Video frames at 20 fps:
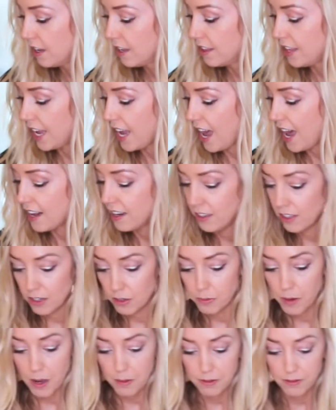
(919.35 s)
They add a little
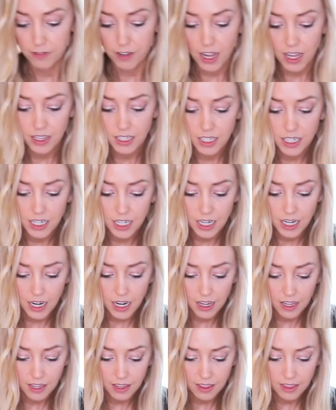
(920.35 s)
pop of color,
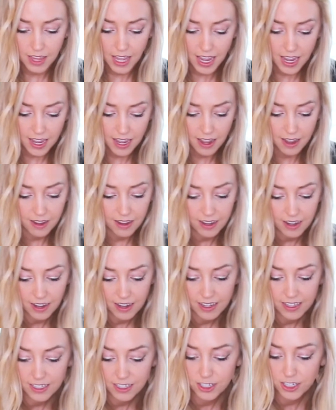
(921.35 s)
they
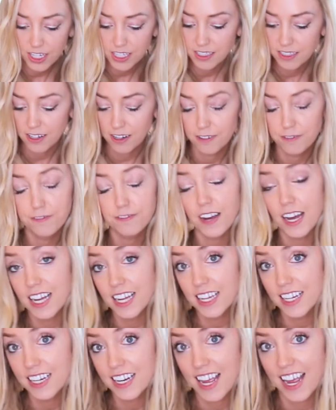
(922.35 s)
just are
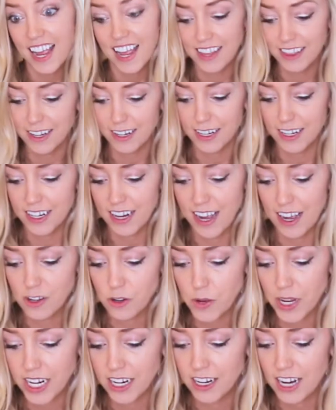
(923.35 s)
fun, and they're a
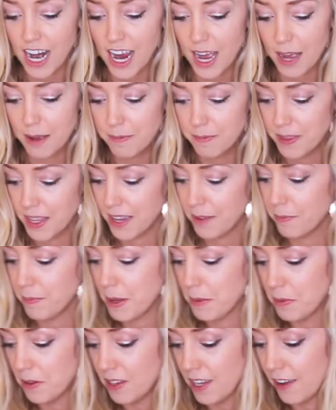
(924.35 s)
quick grab that
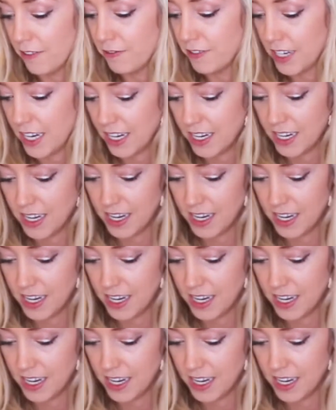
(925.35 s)
people love to